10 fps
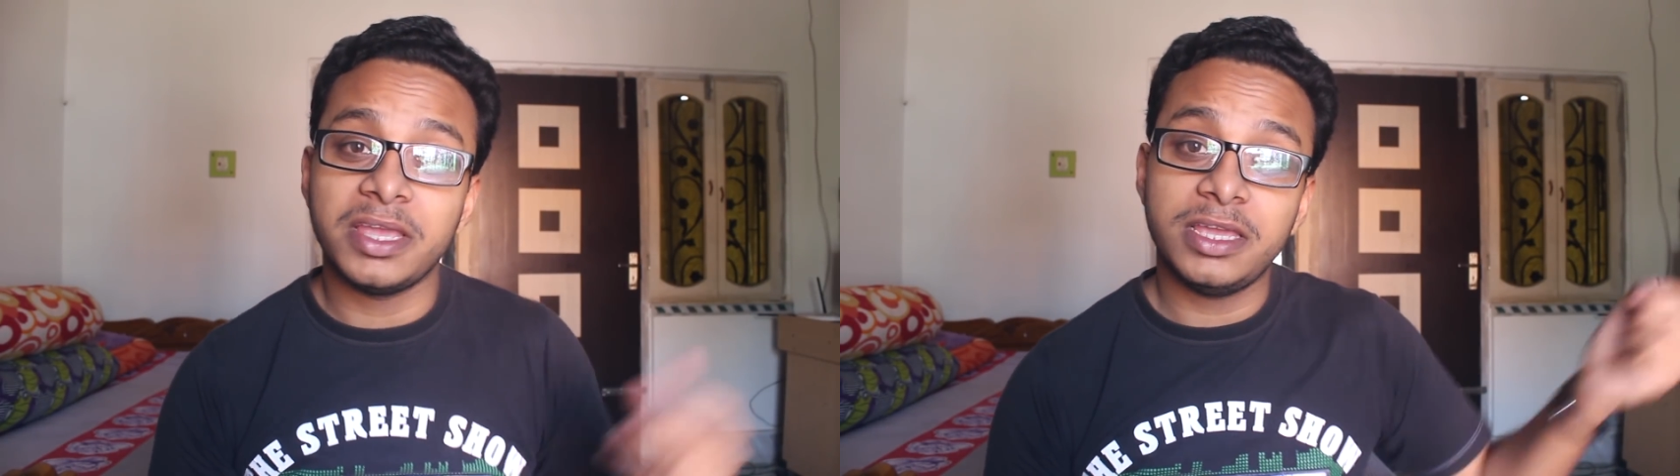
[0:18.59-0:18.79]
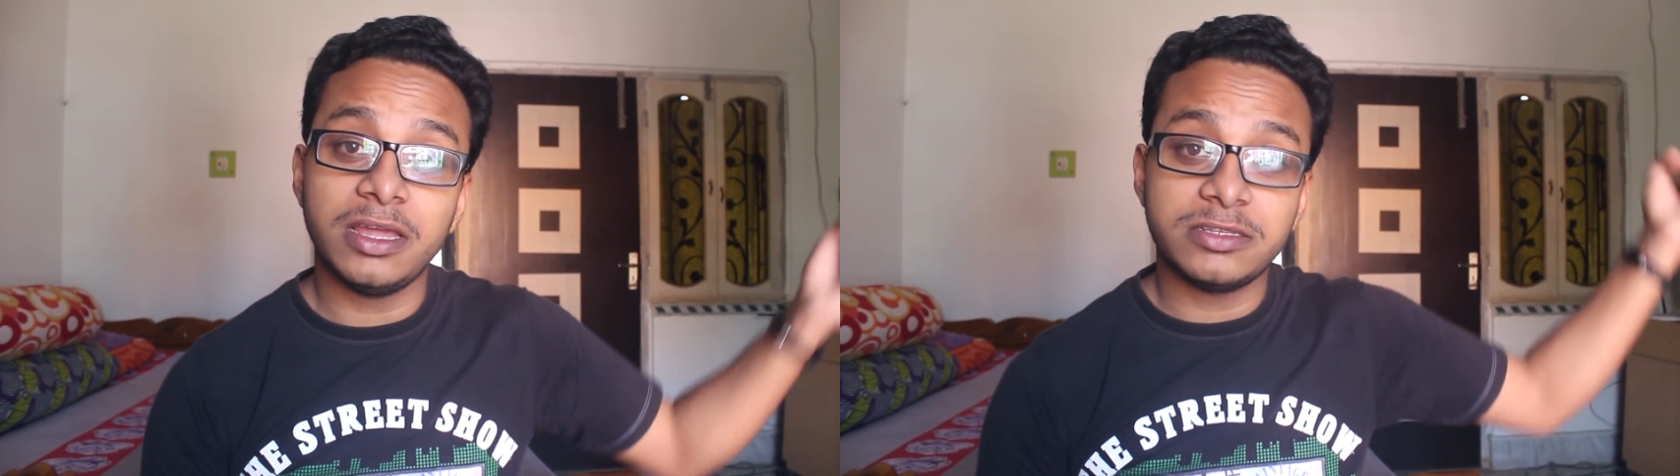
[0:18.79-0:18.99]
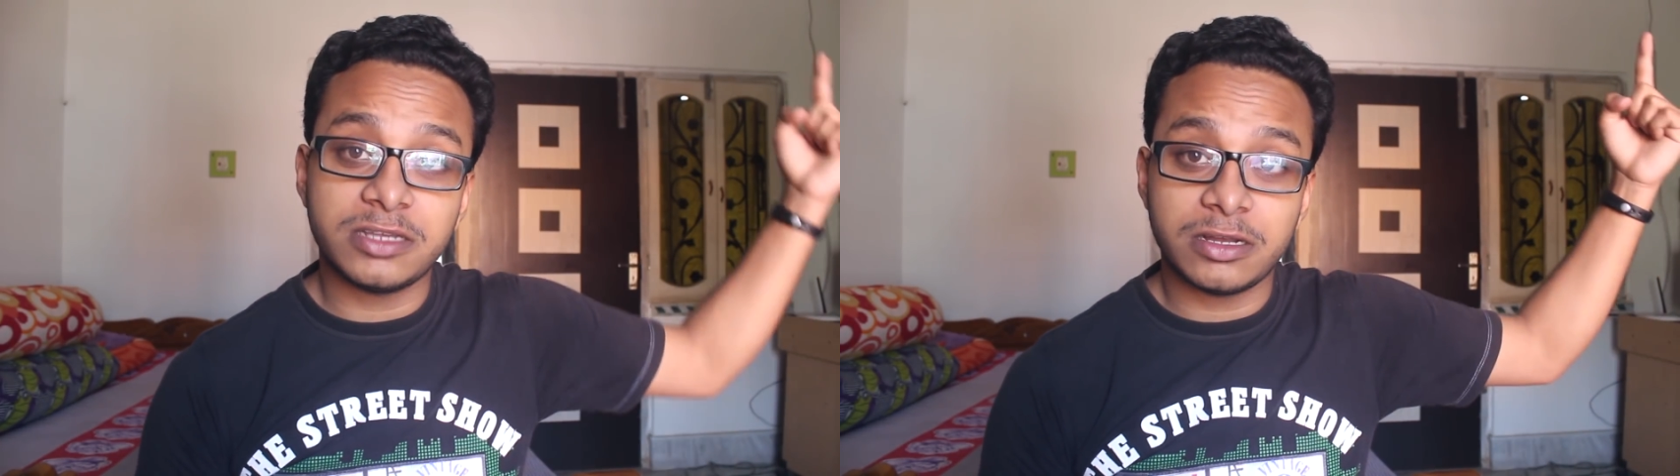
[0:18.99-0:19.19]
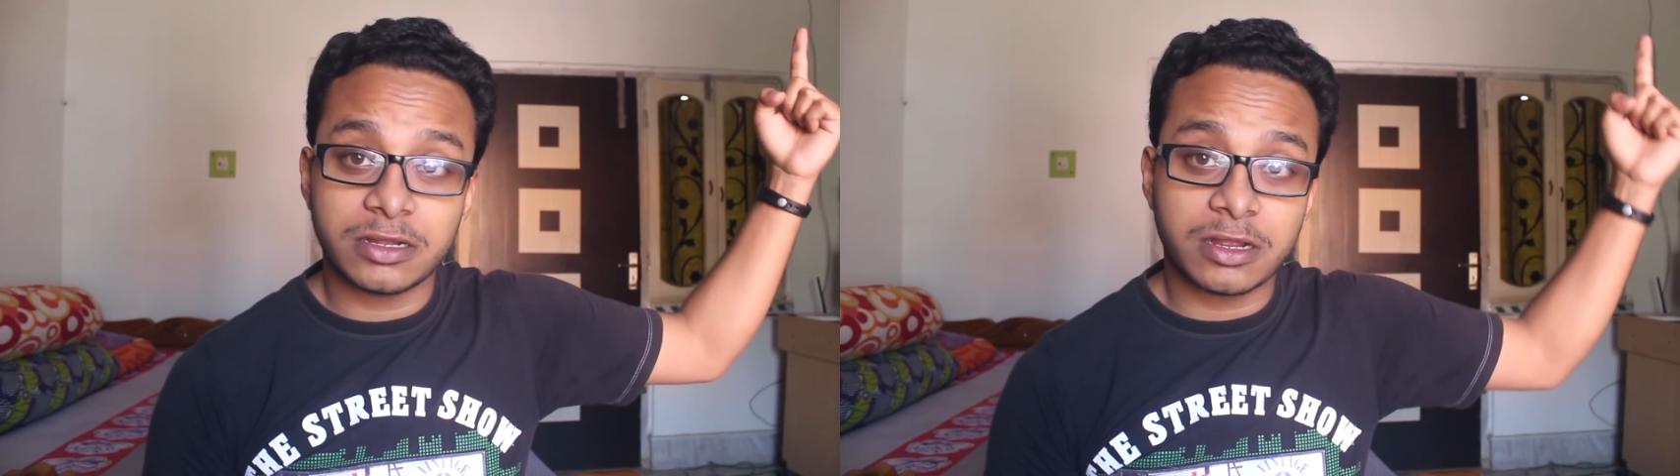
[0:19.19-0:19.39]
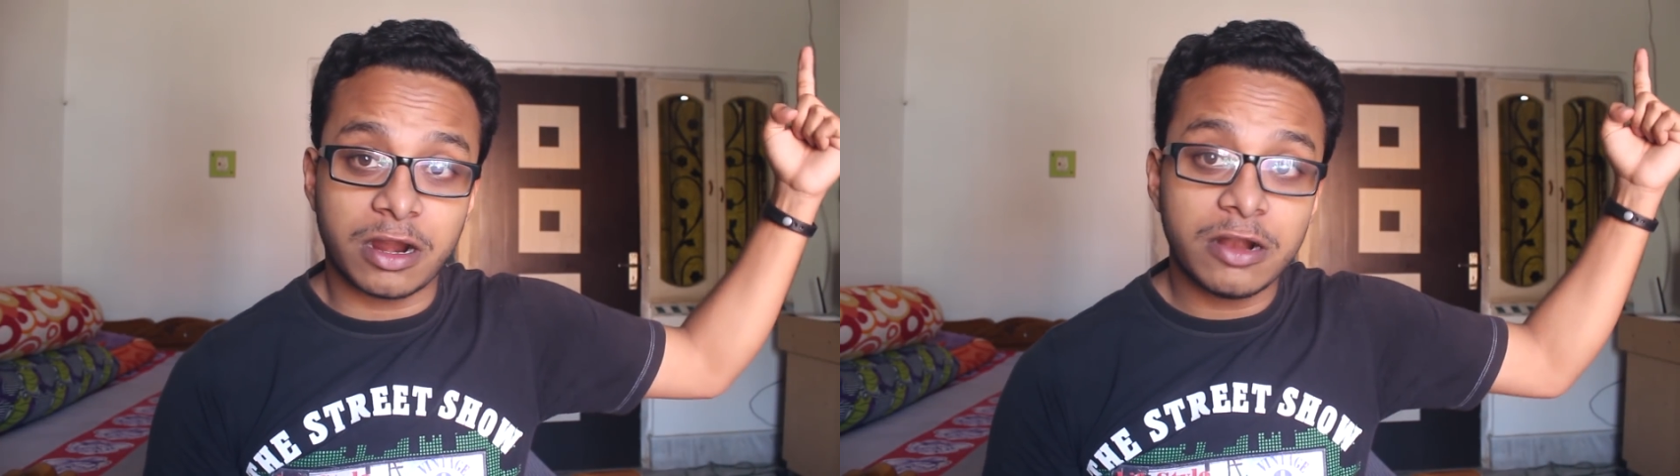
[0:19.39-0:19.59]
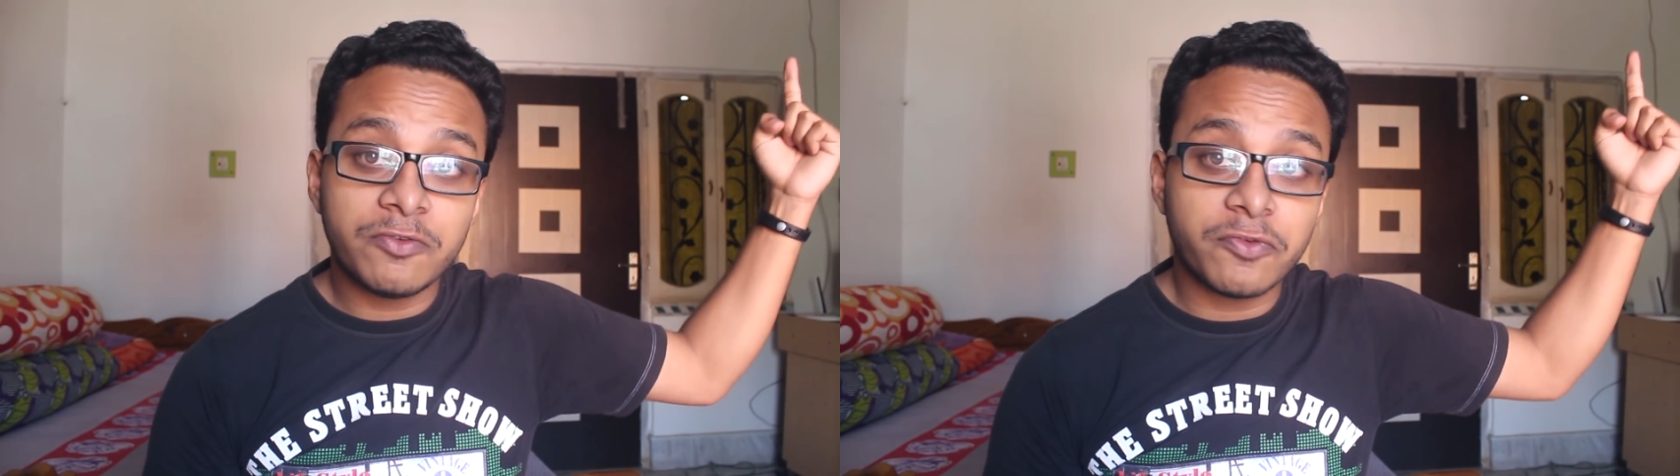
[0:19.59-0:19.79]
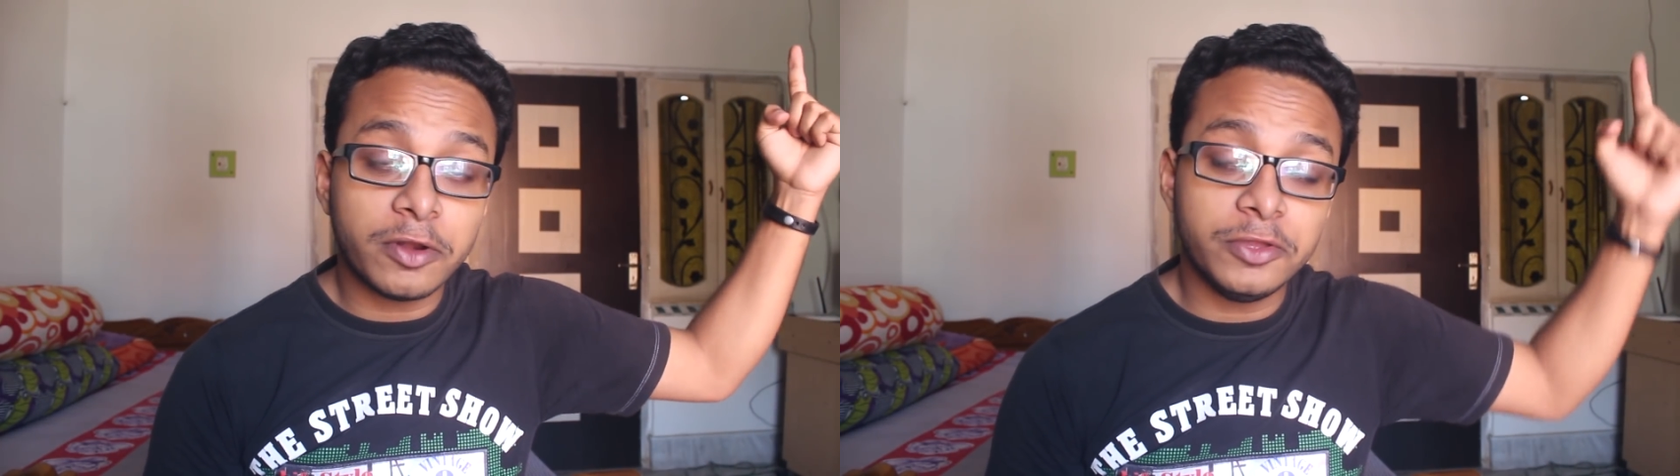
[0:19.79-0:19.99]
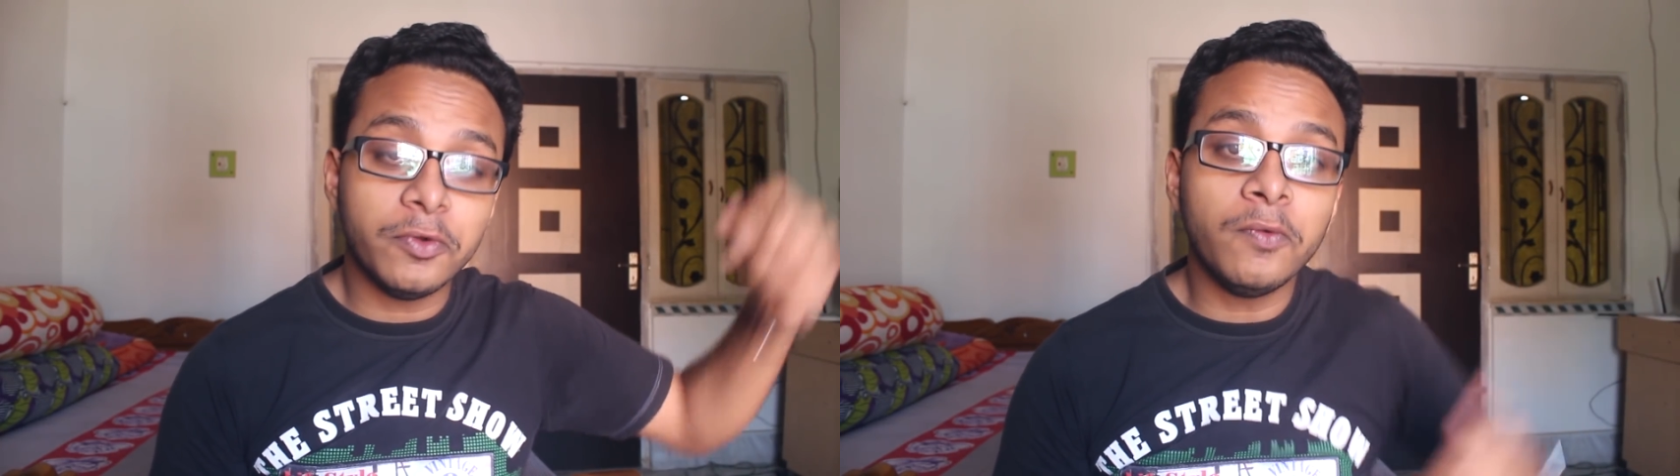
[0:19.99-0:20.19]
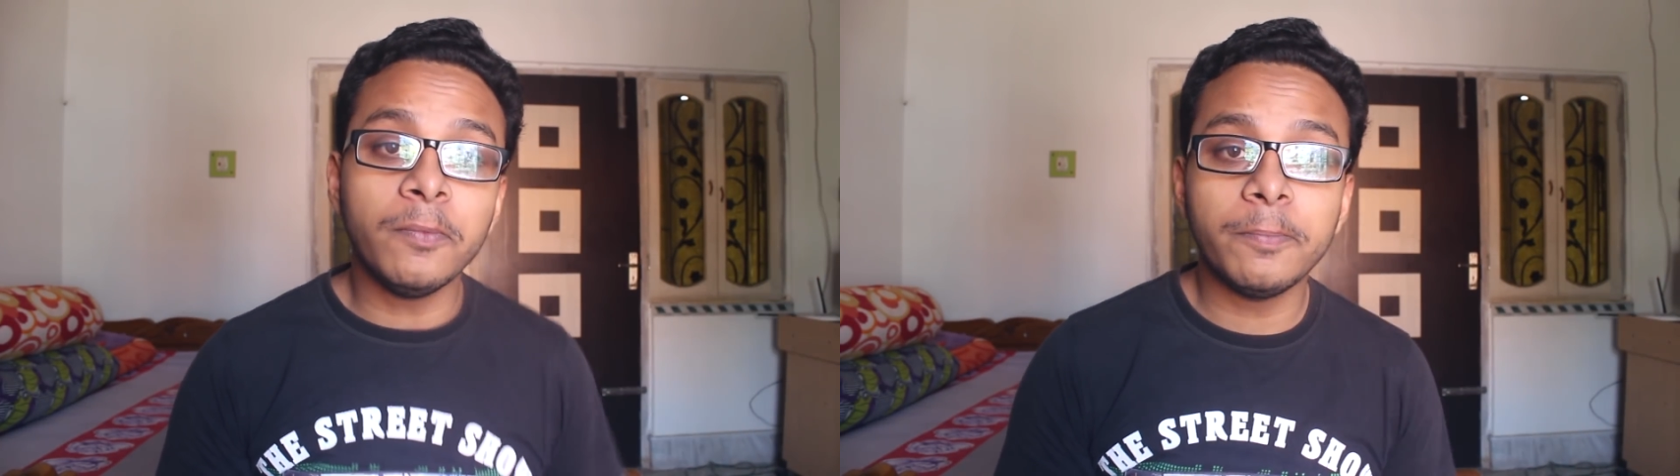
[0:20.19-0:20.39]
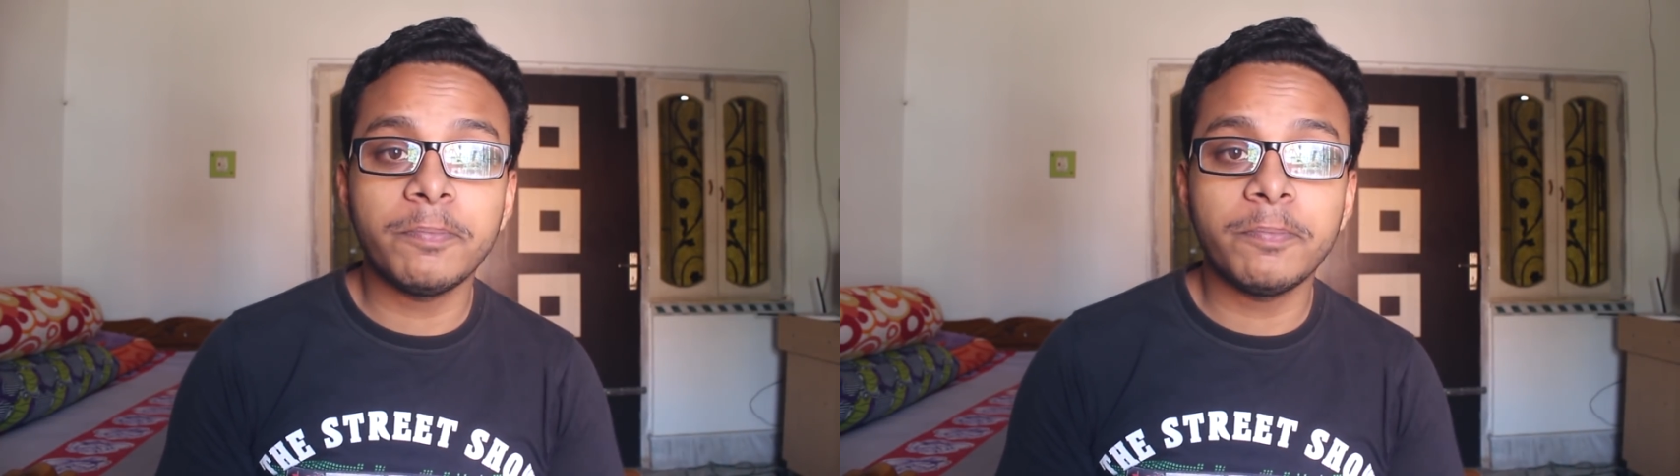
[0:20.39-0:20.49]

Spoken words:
here is a card for you.